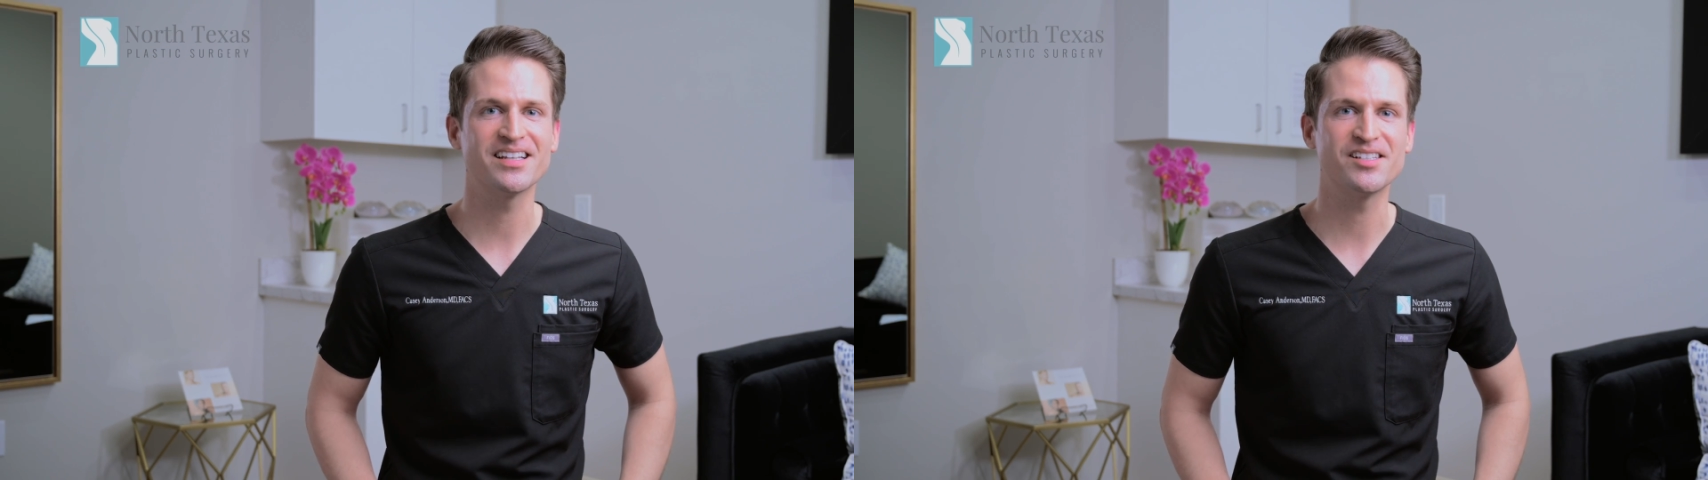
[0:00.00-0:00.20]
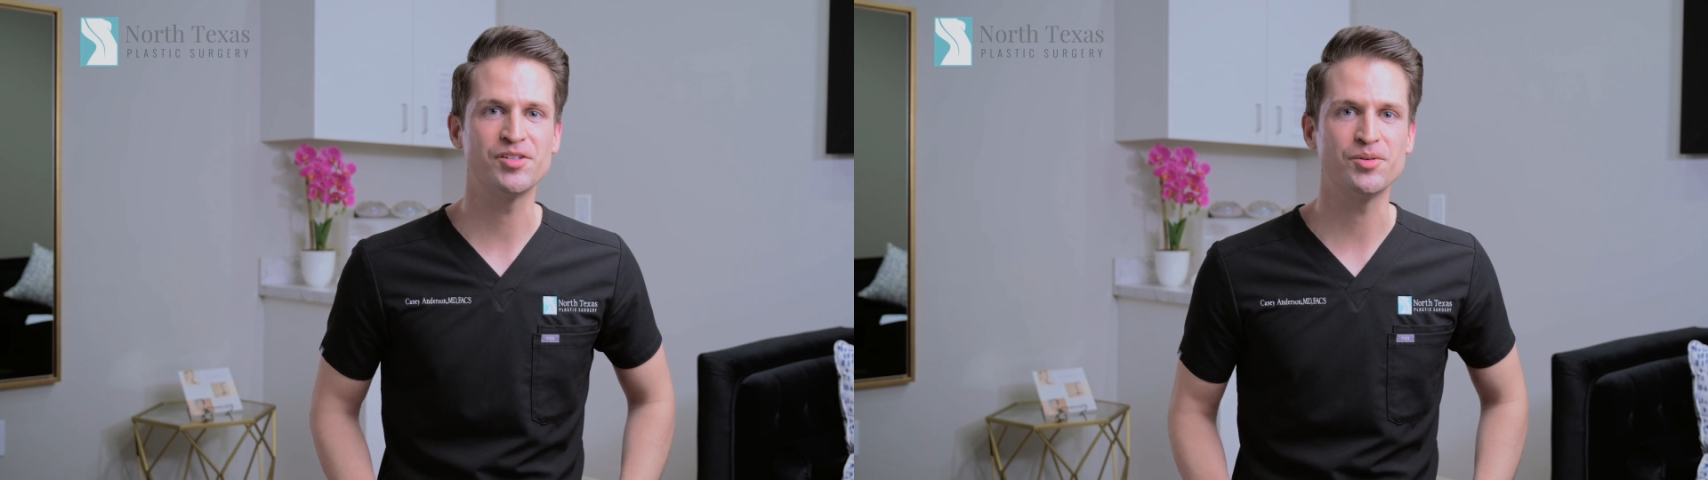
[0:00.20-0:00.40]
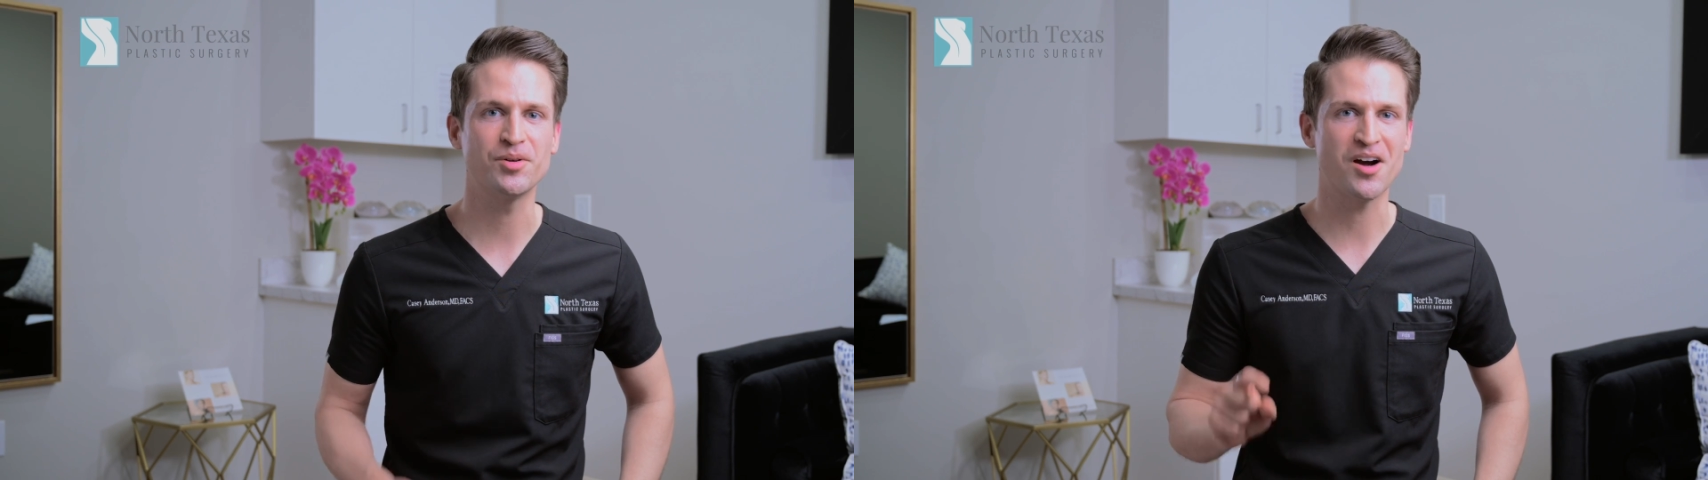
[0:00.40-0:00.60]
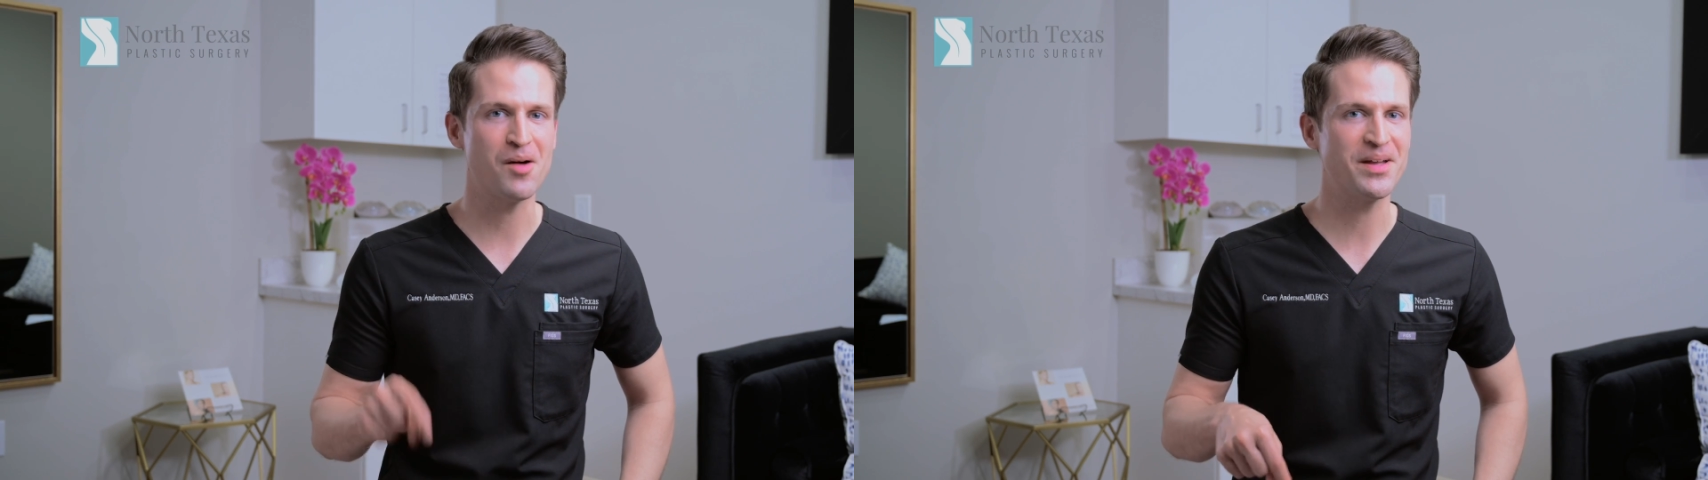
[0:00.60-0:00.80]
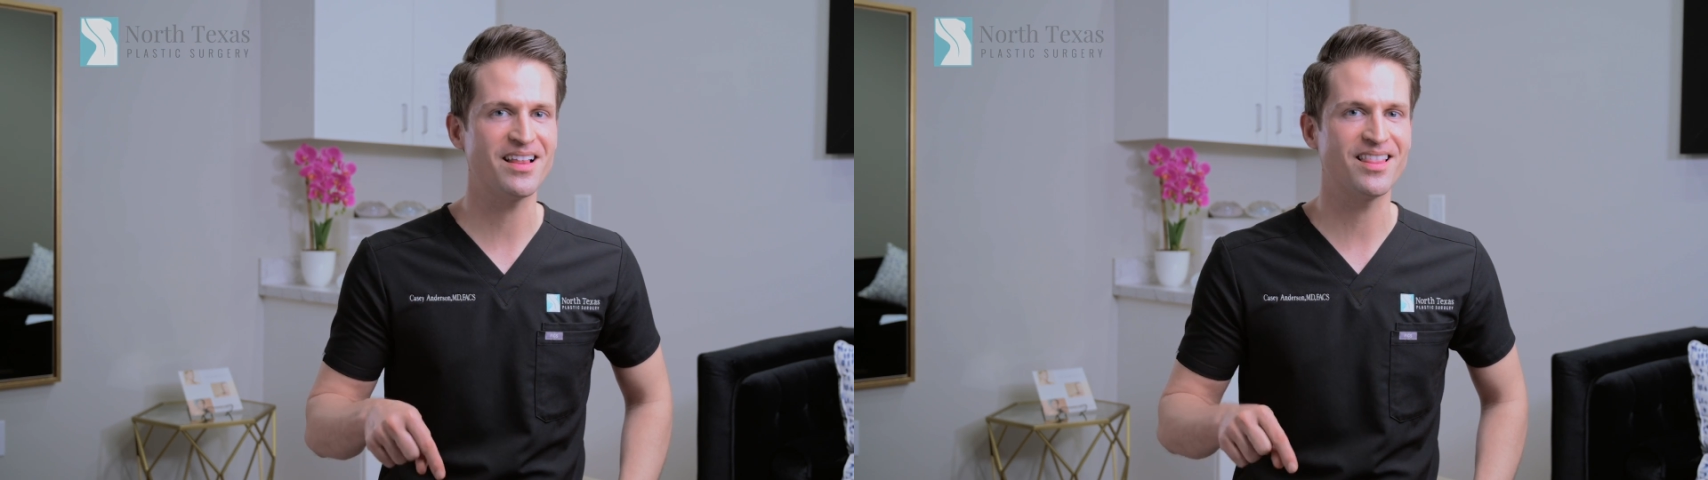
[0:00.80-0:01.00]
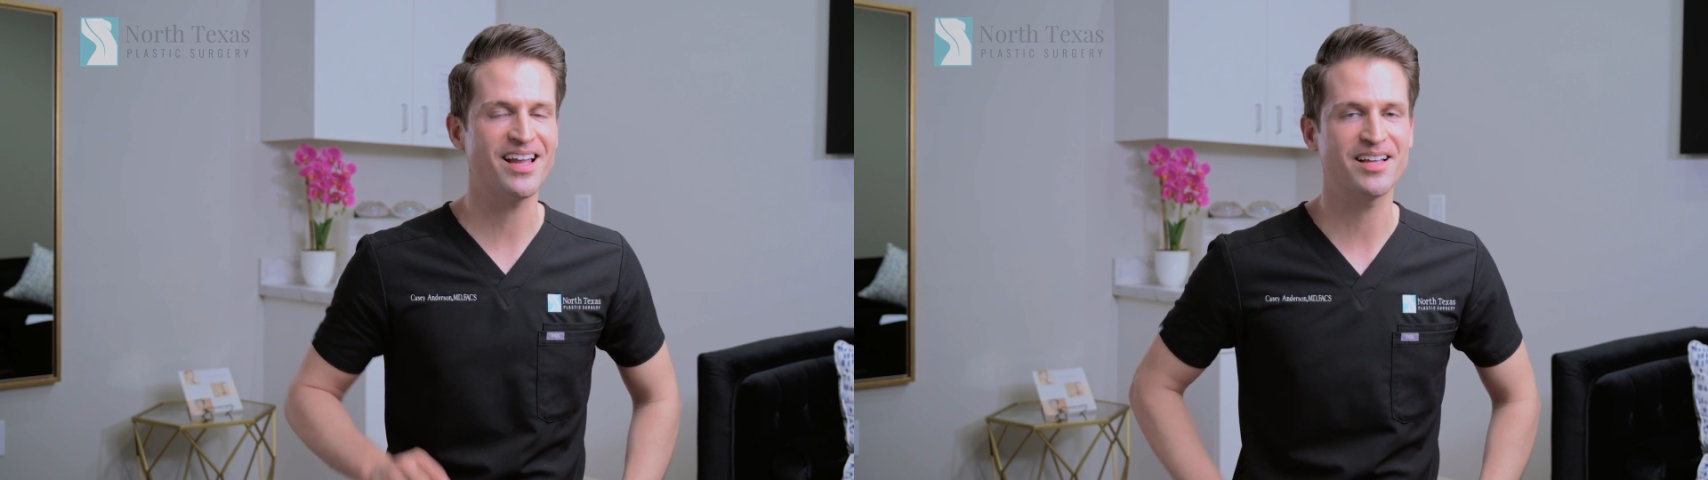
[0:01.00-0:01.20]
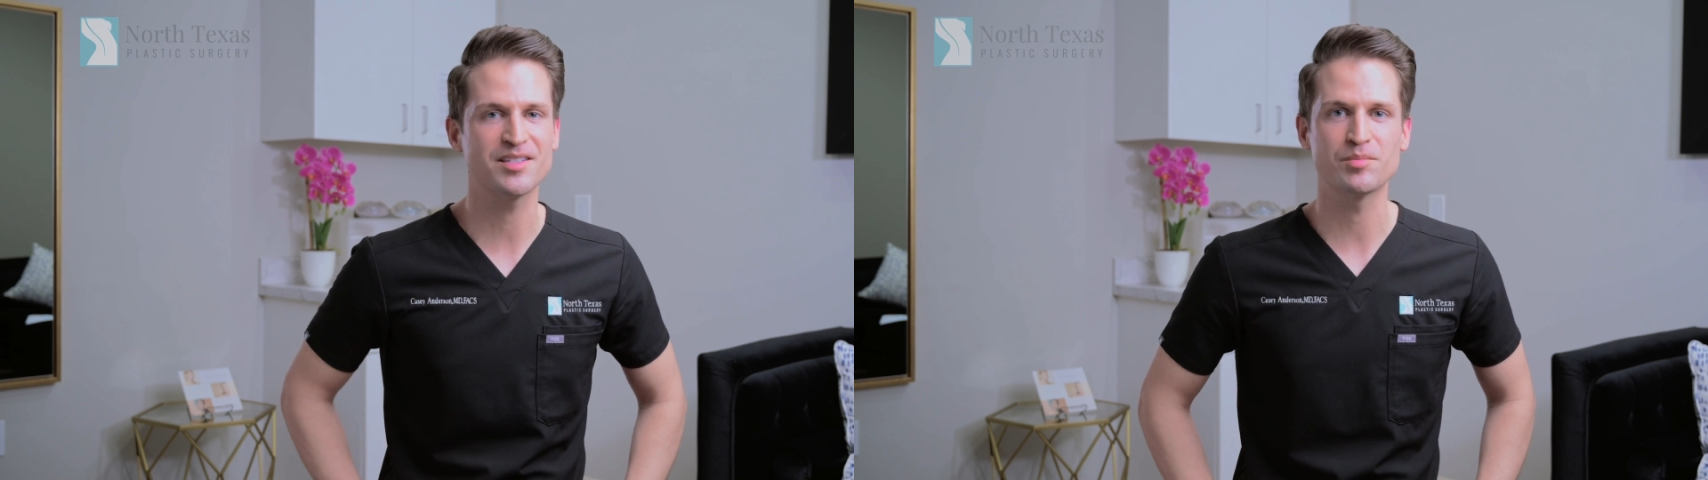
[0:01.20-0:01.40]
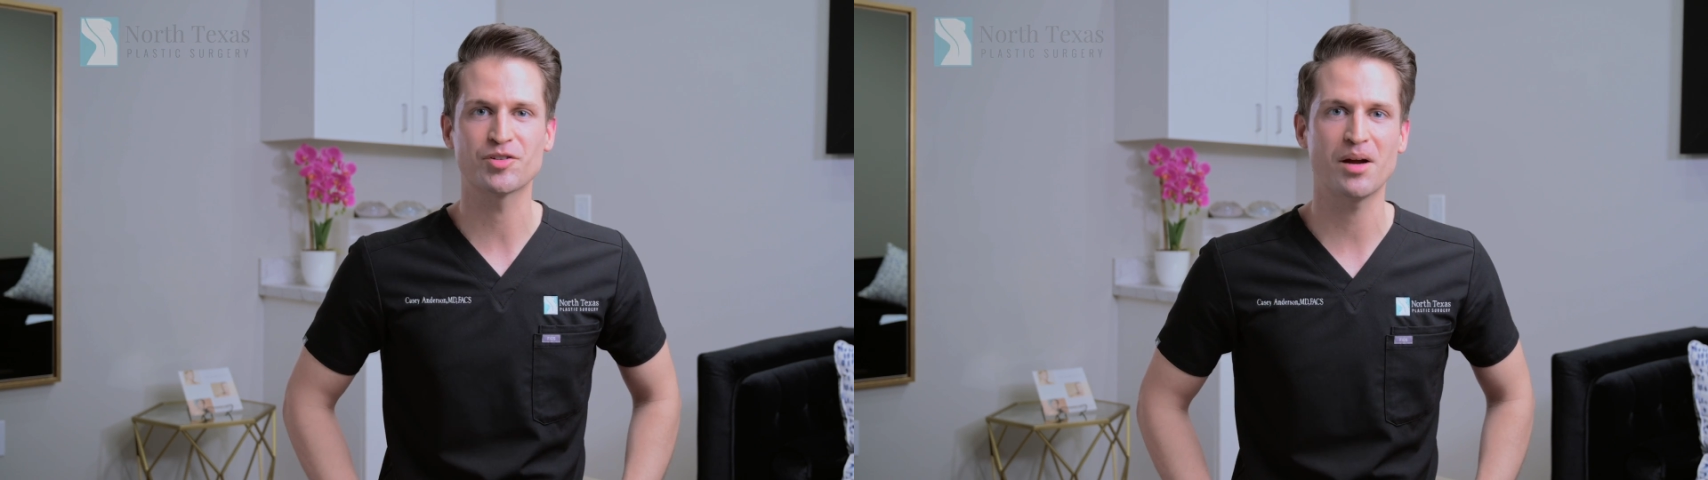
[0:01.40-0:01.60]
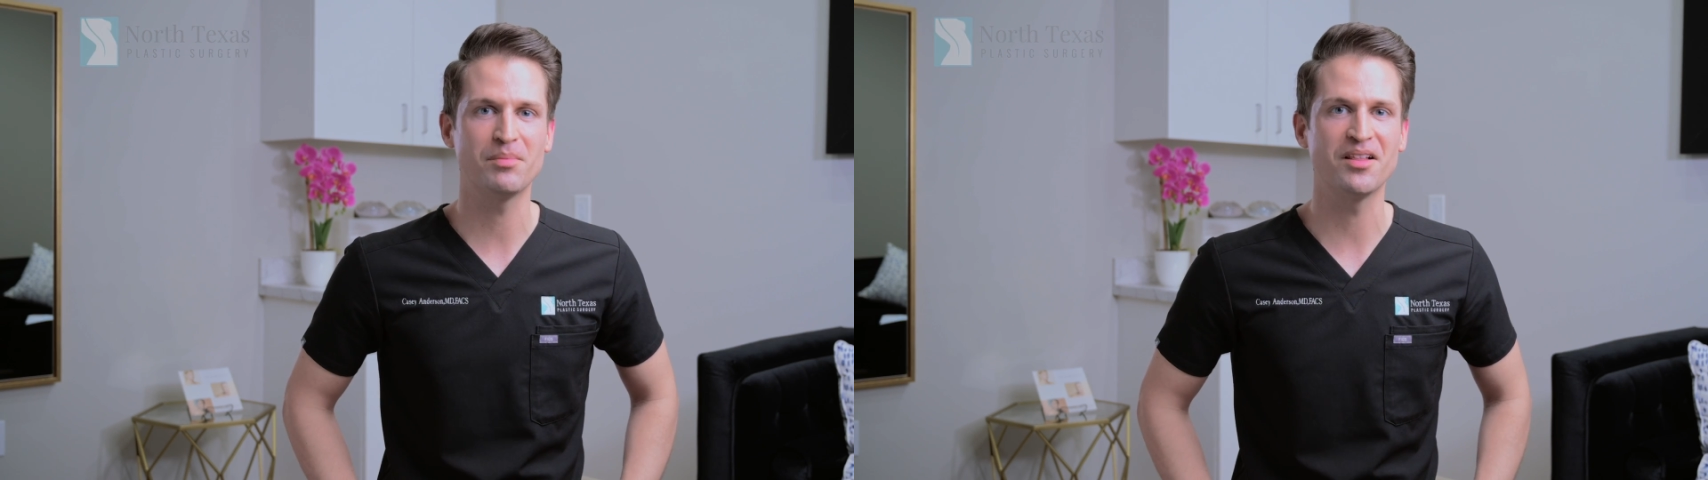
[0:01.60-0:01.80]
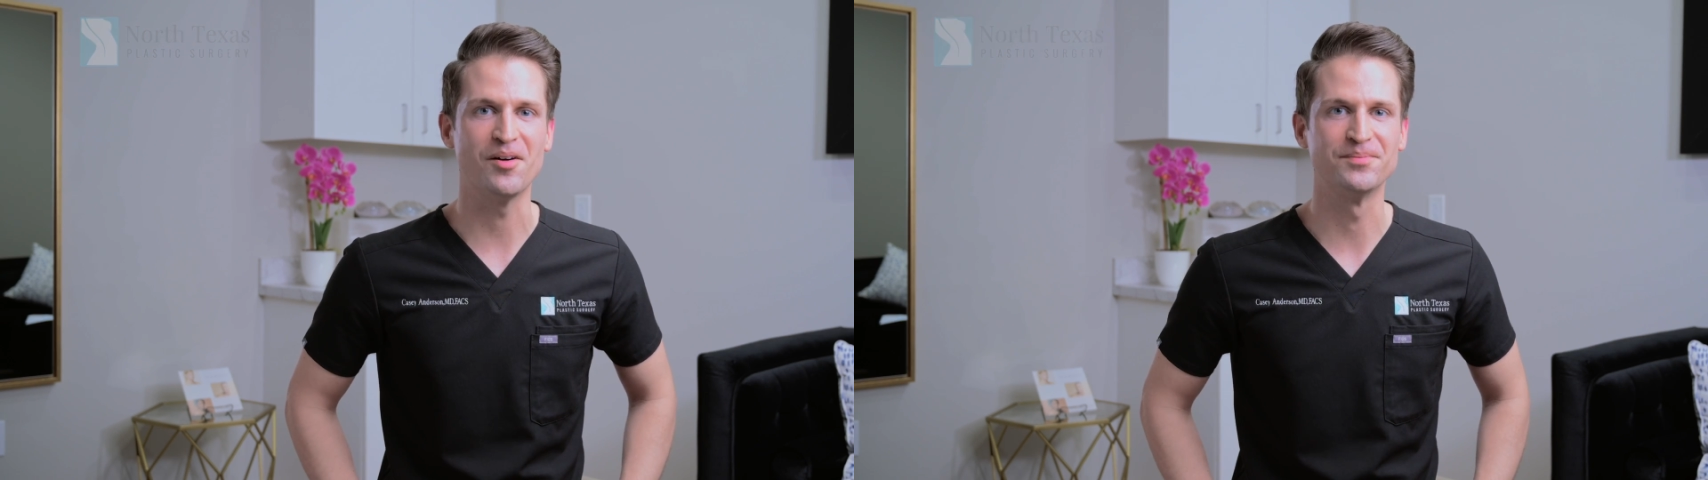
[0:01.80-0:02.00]
to comment, like, and subscribe
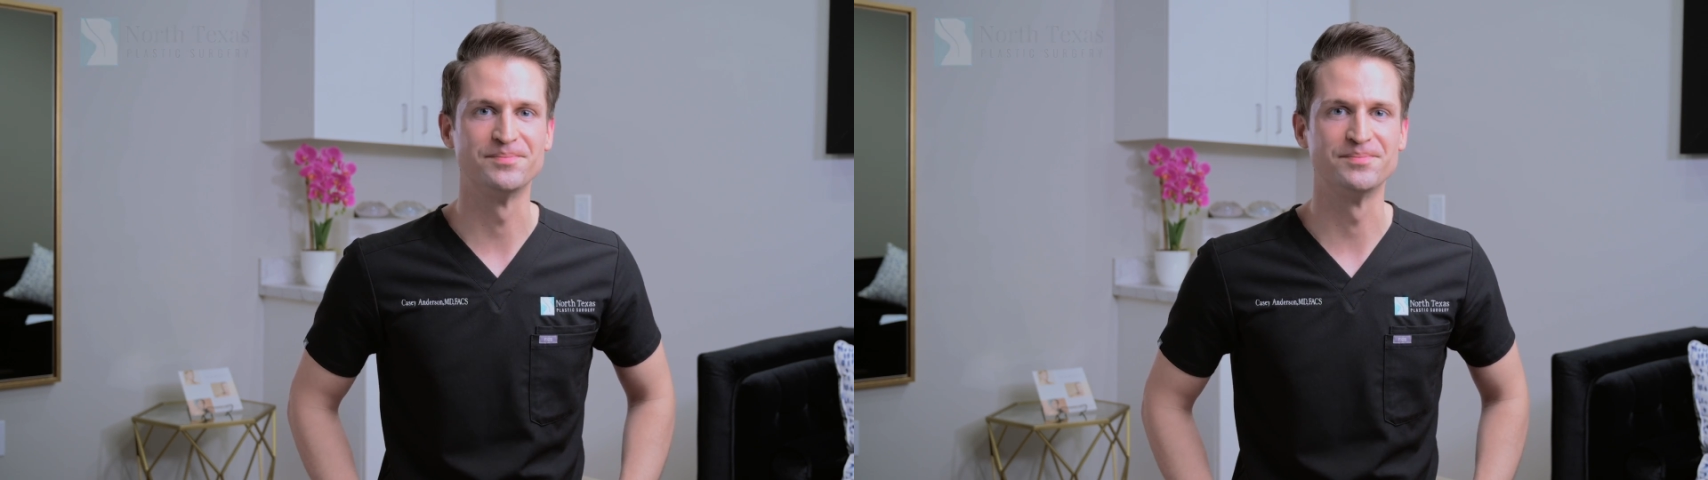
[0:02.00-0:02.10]
below.